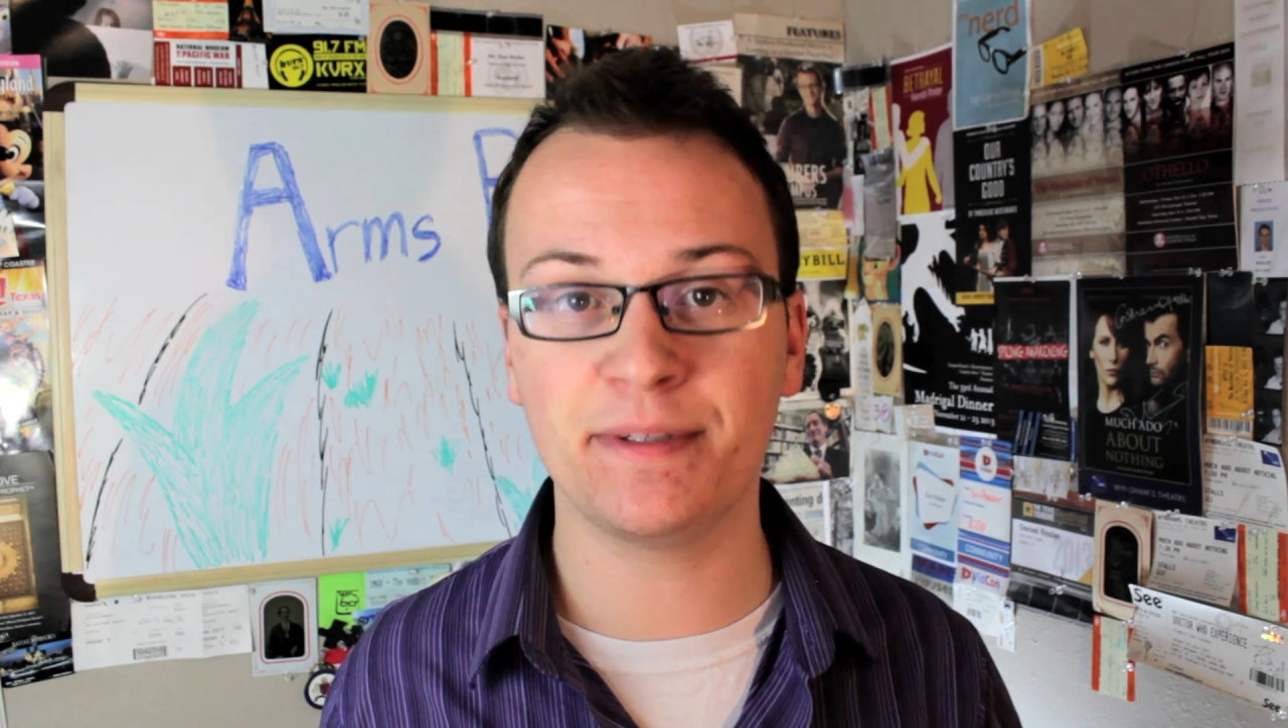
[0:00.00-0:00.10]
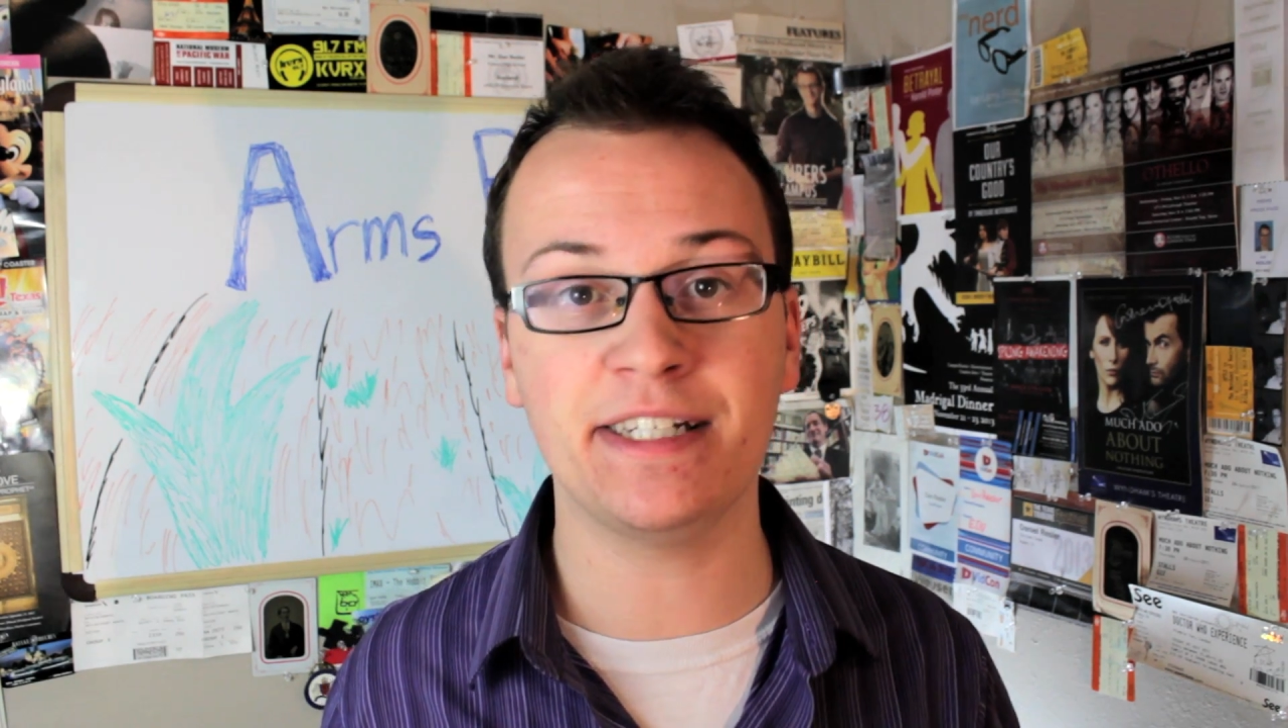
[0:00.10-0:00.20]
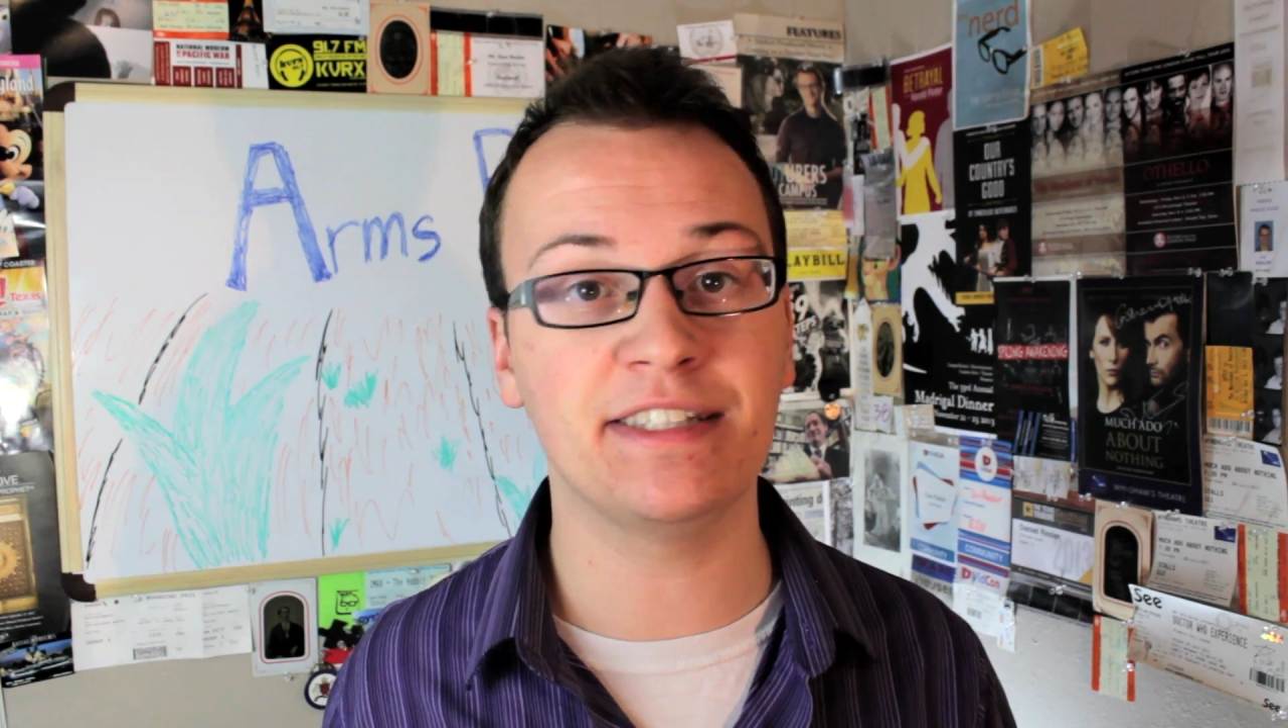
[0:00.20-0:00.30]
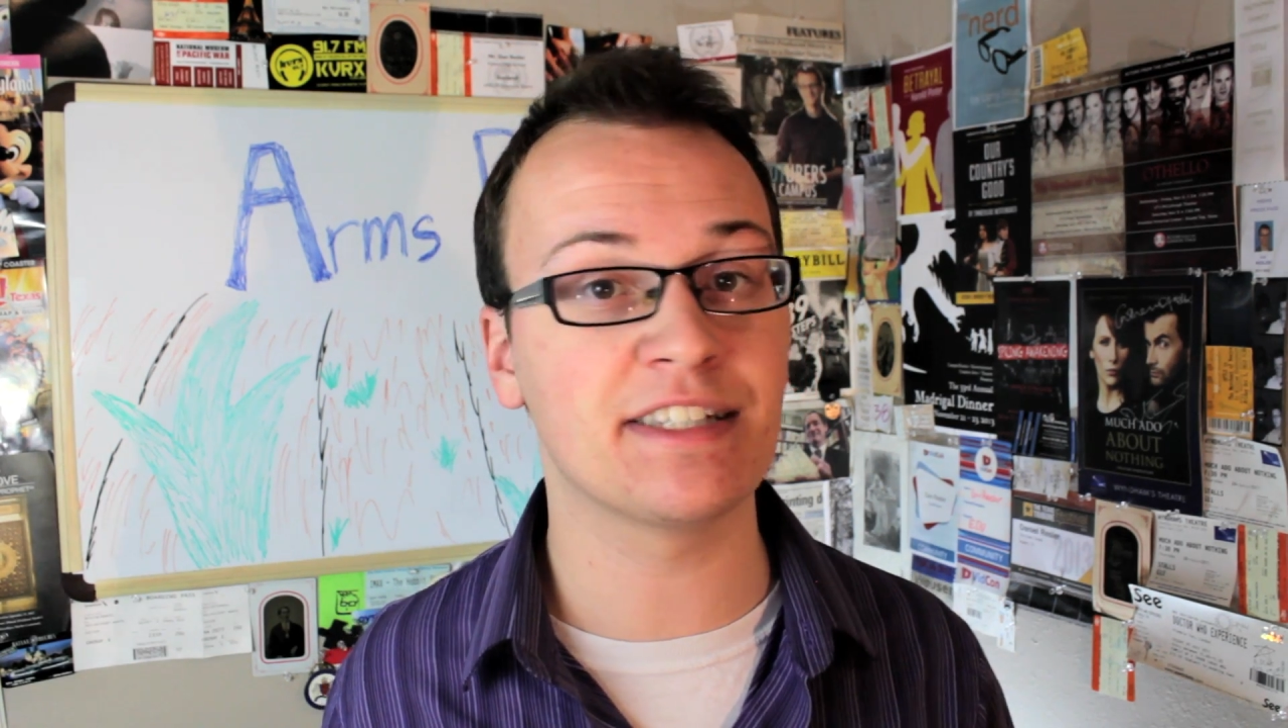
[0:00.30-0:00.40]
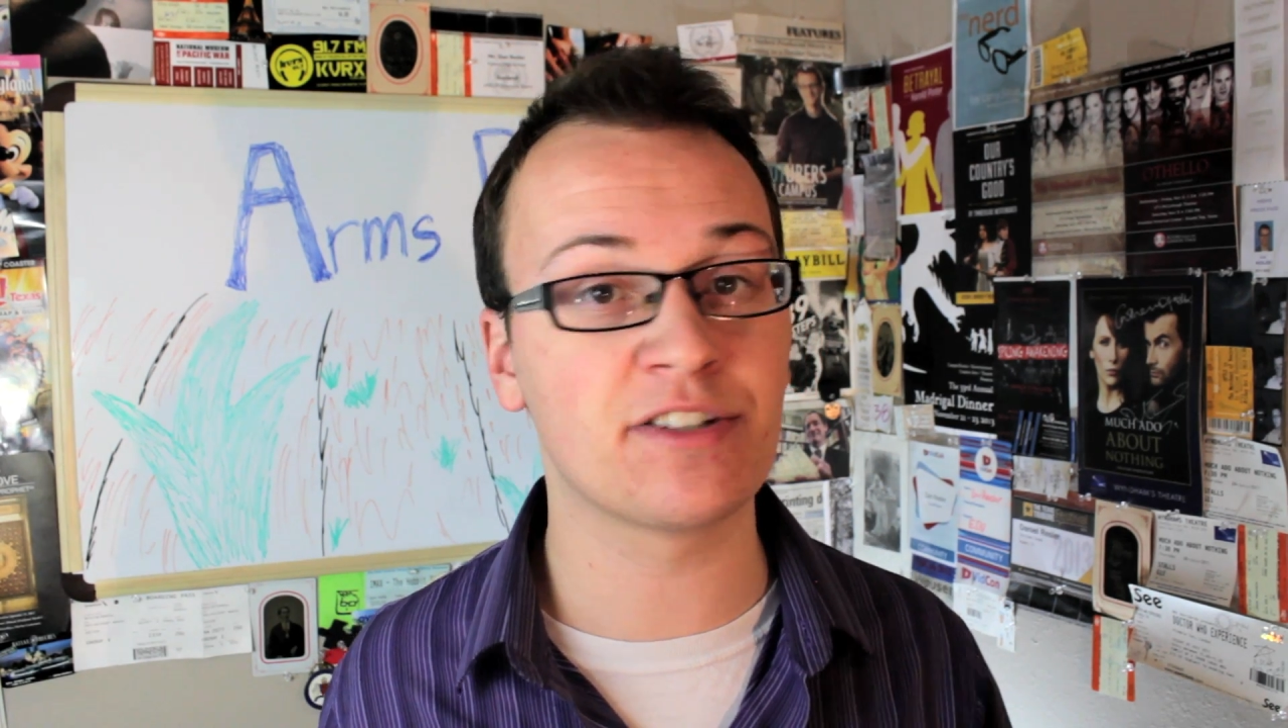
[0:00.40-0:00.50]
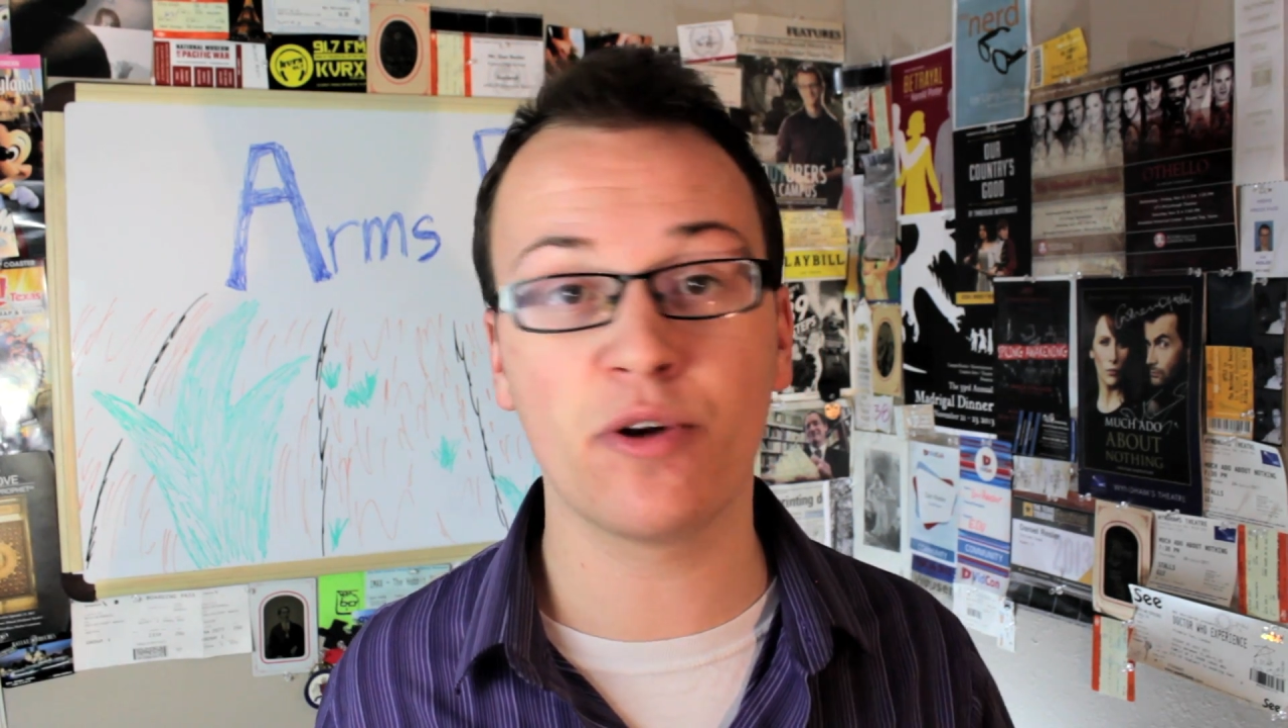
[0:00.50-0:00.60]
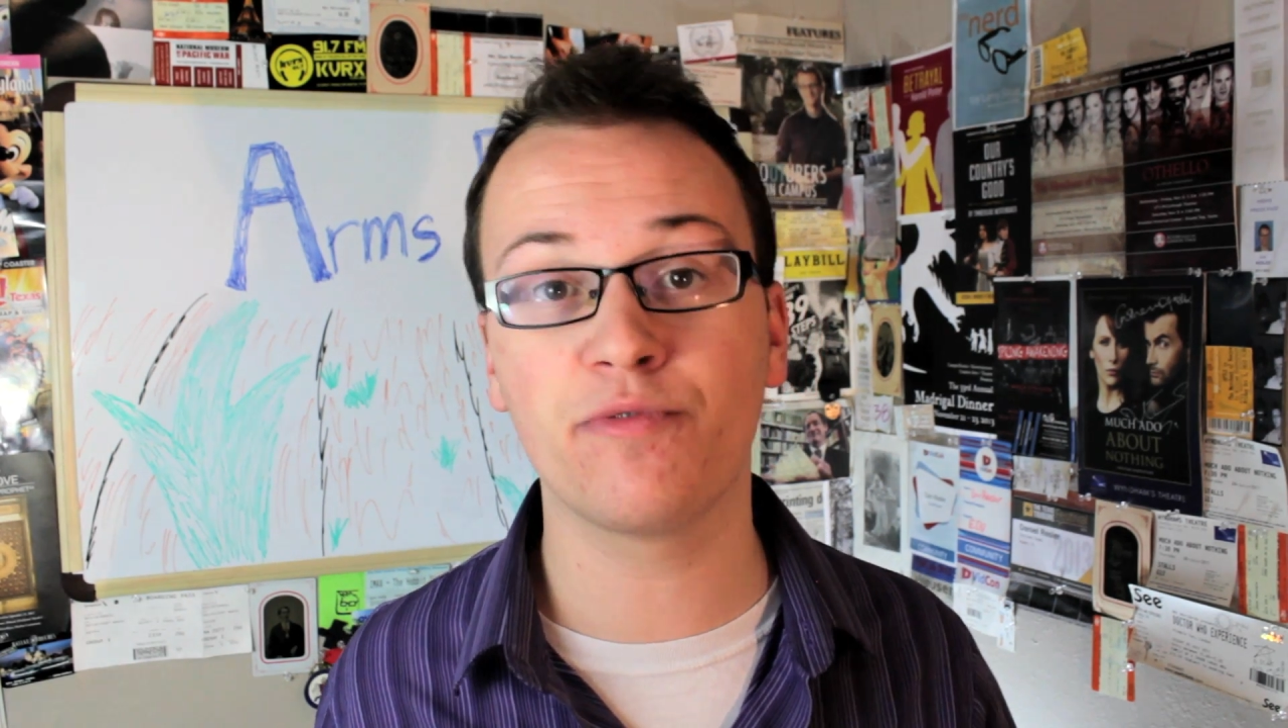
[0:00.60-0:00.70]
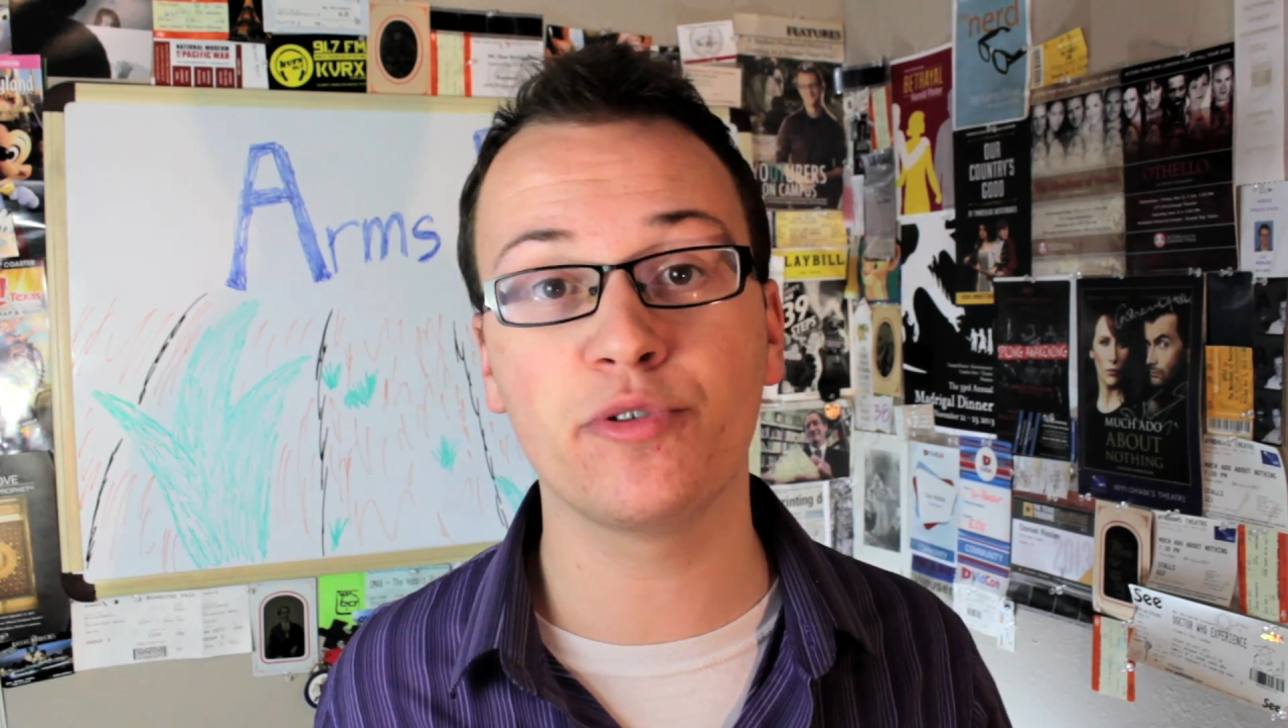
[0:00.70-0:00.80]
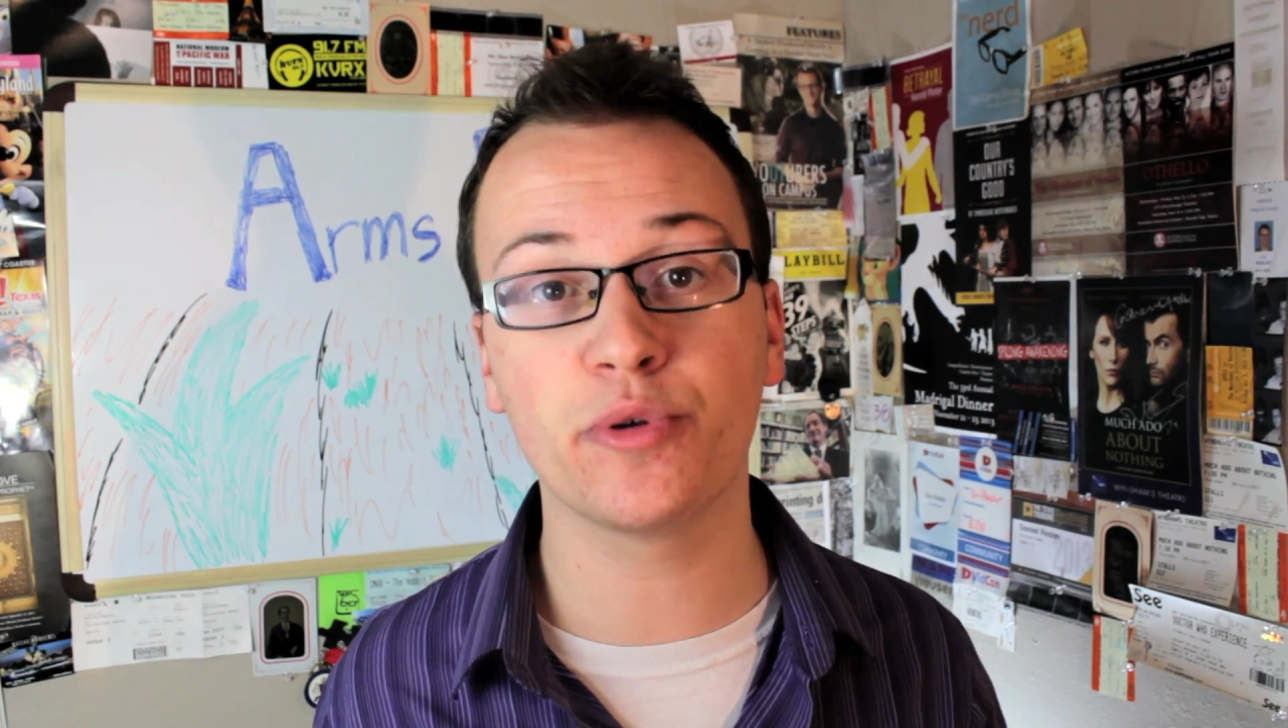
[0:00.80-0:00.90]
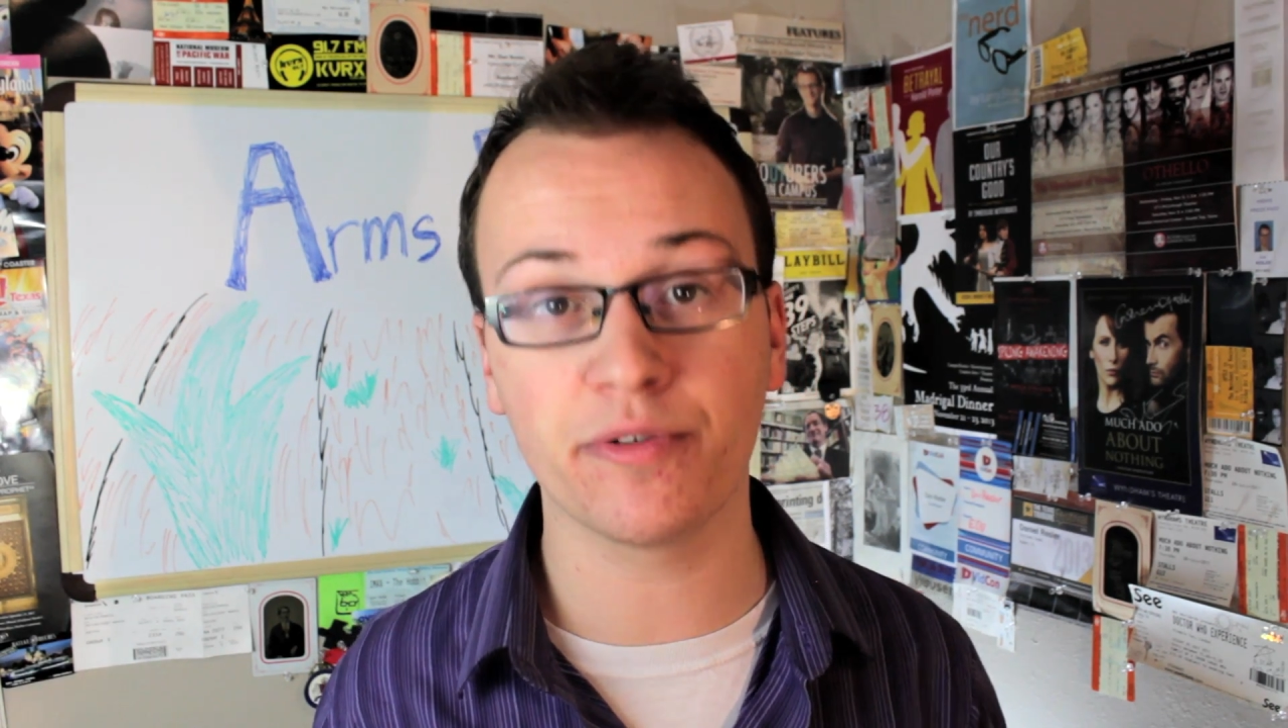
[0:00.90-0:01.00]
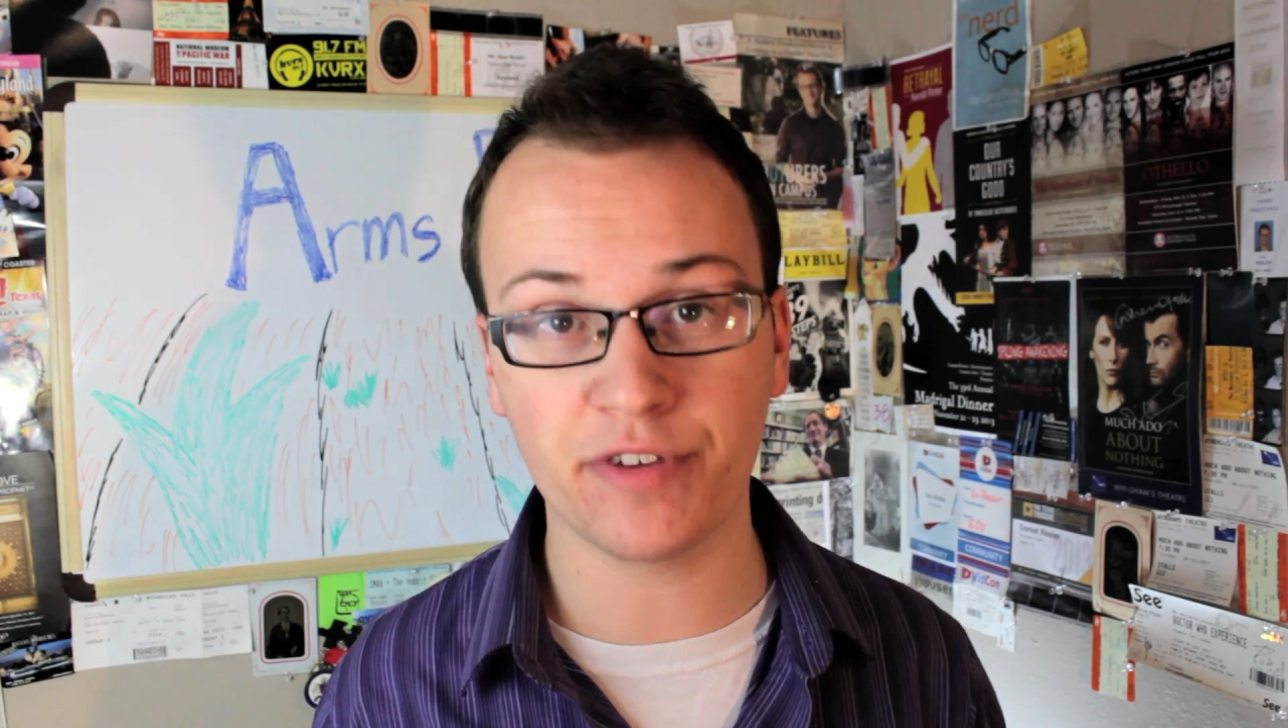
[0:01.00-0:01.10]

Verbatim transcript: speeds is no fluke of